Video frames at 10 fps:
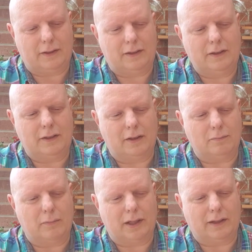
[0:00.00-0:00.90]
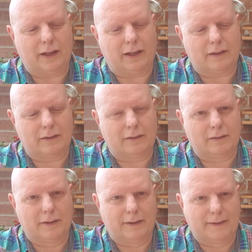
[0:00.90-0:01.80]
You don't mean
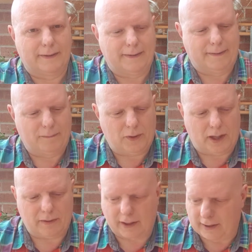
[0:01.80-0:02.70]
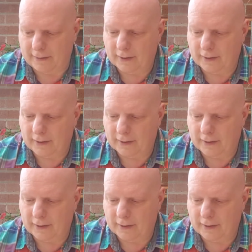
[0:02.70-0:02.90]
that. Okay.